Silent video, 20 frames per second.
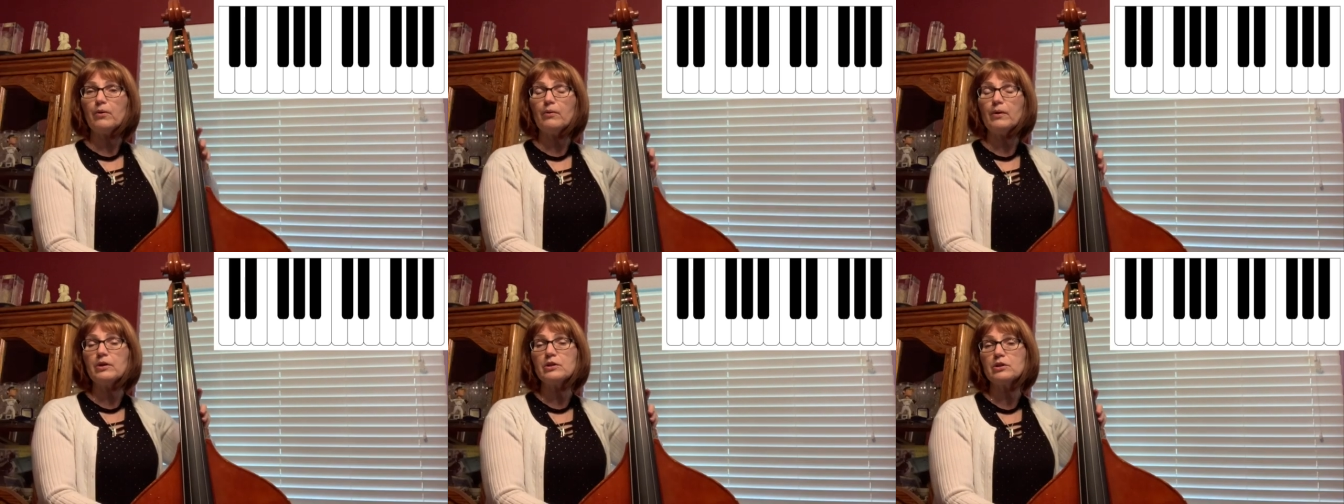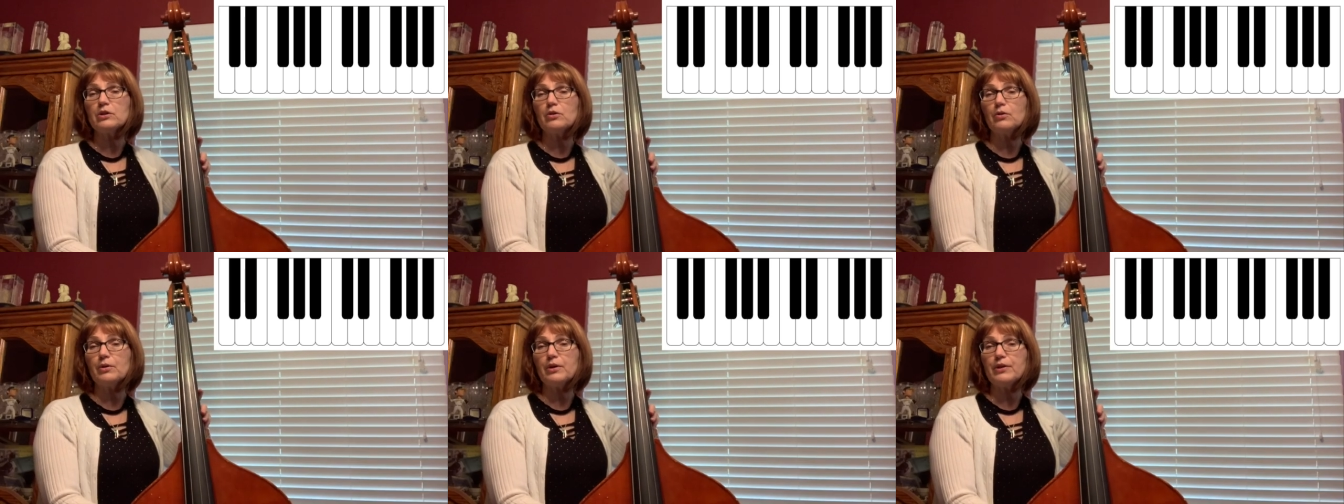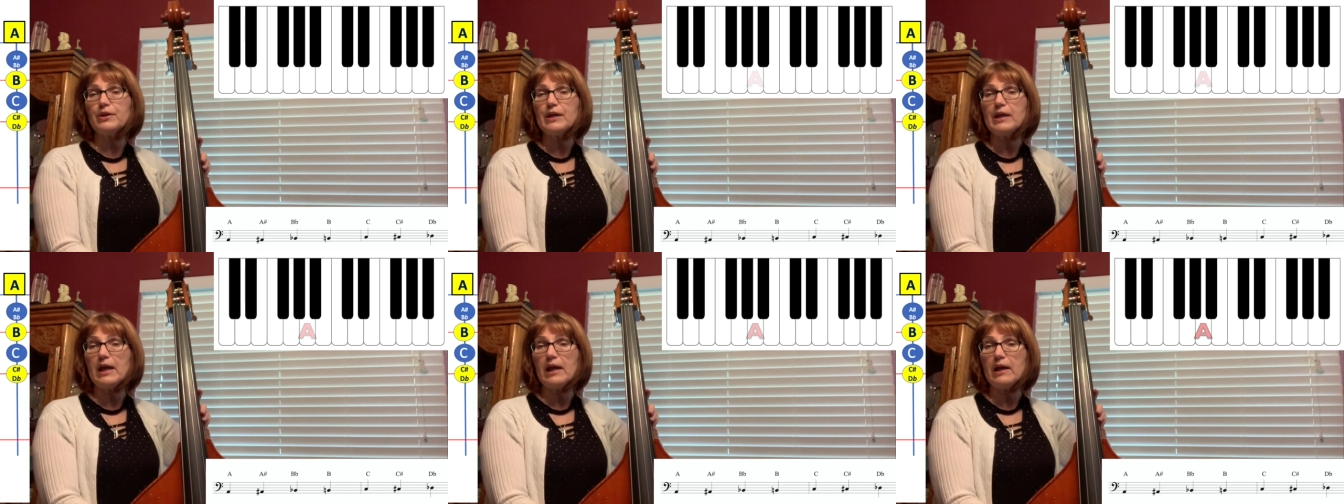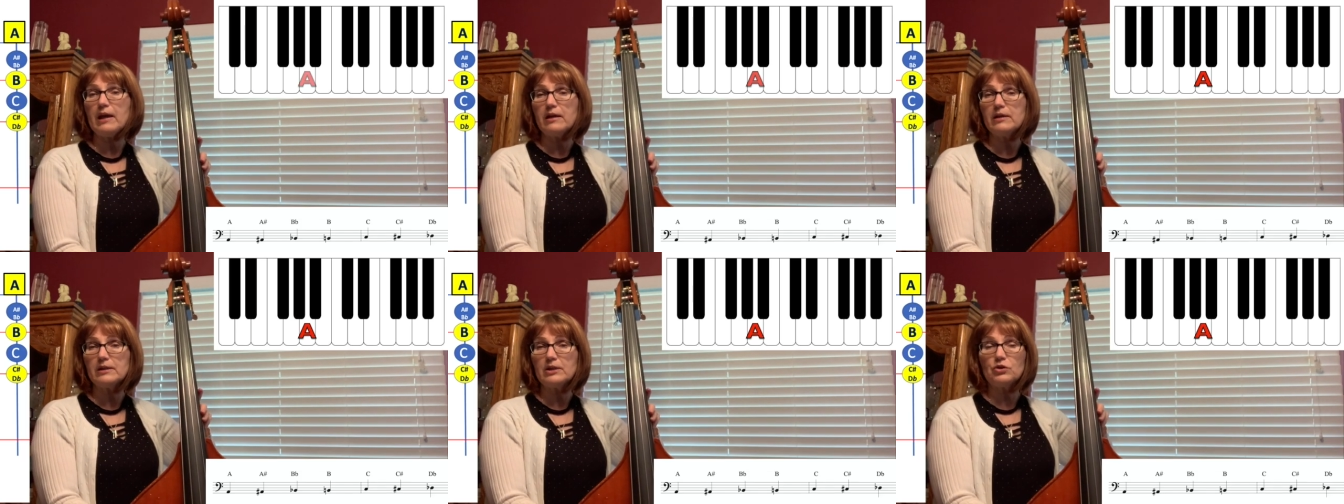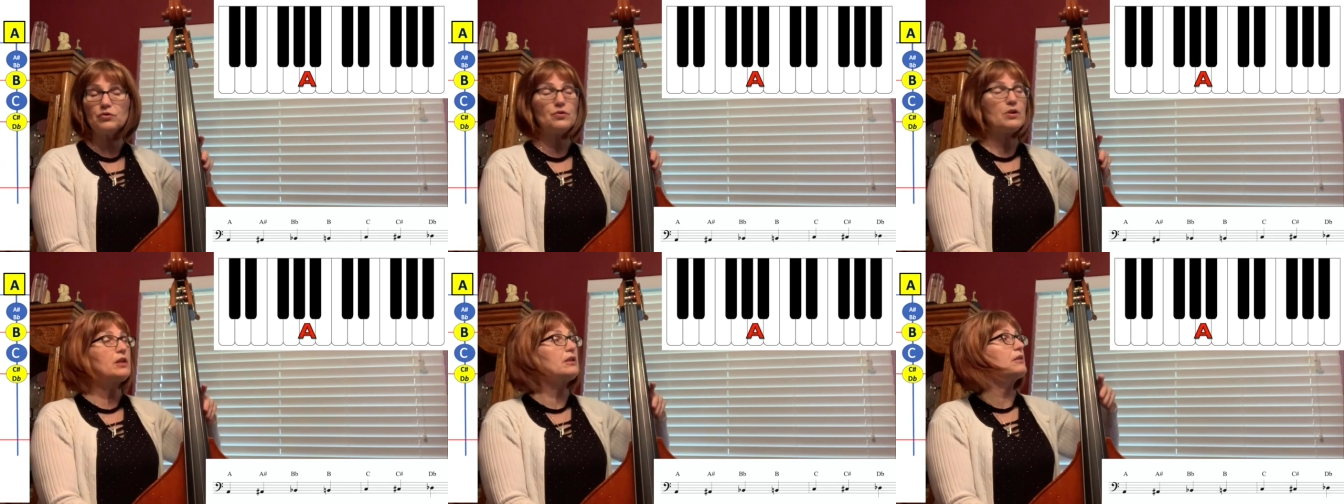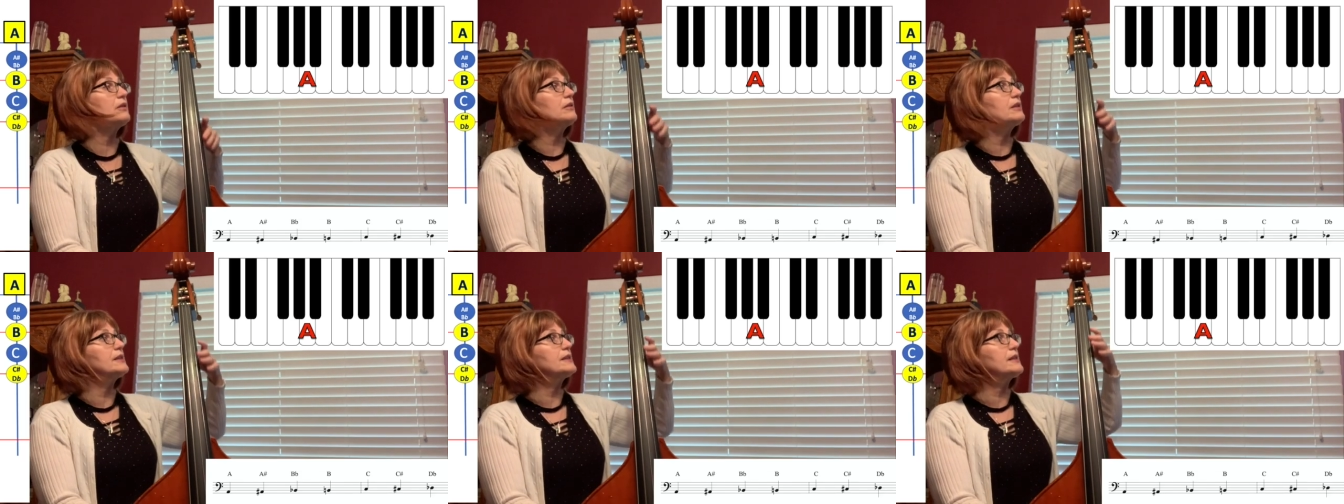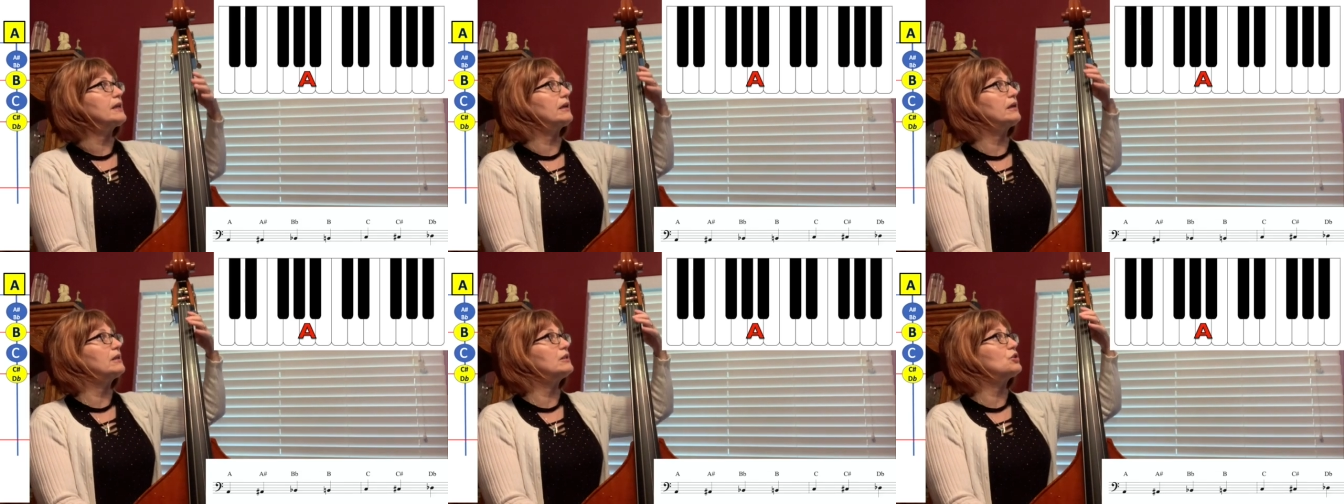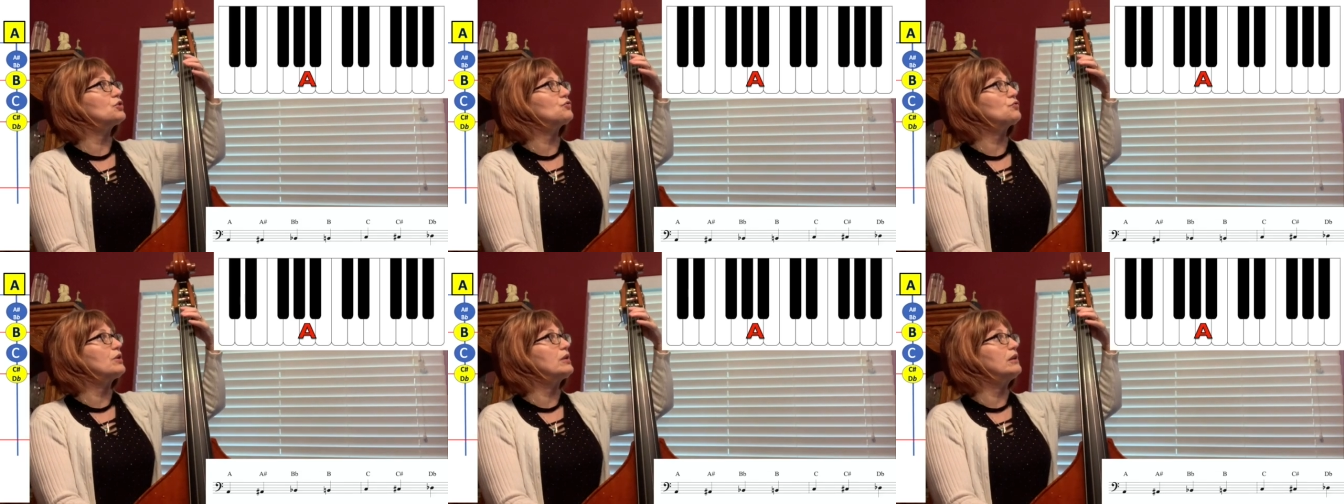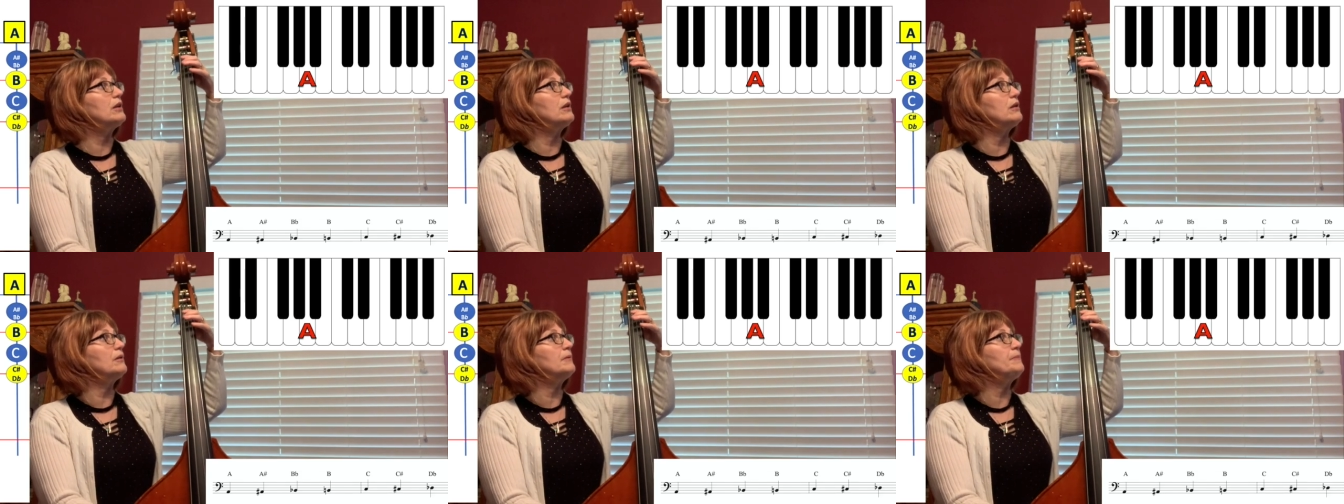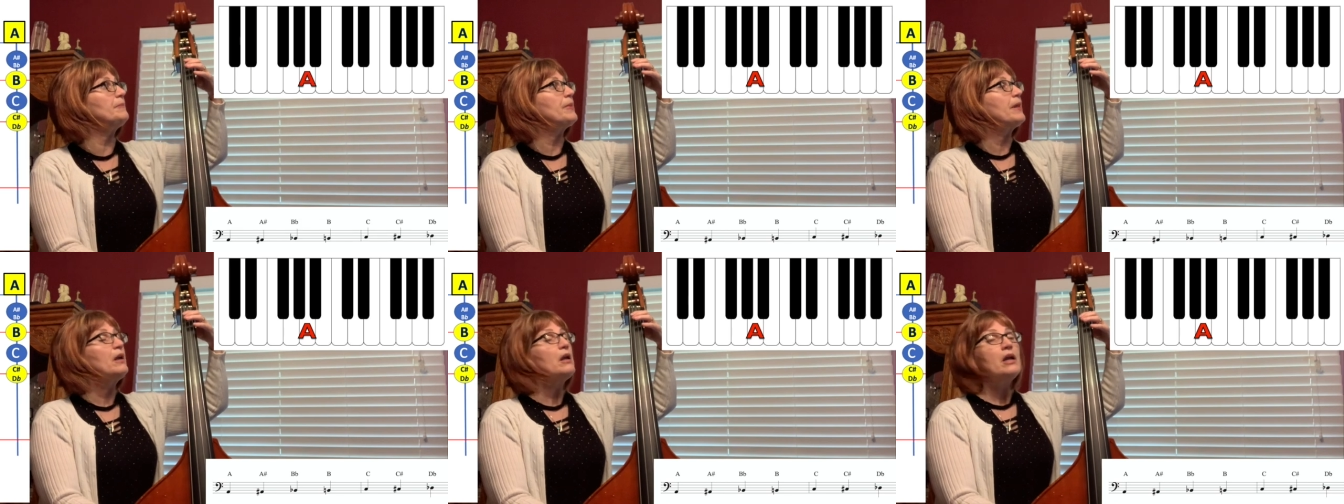going to go to the A string, the second string in,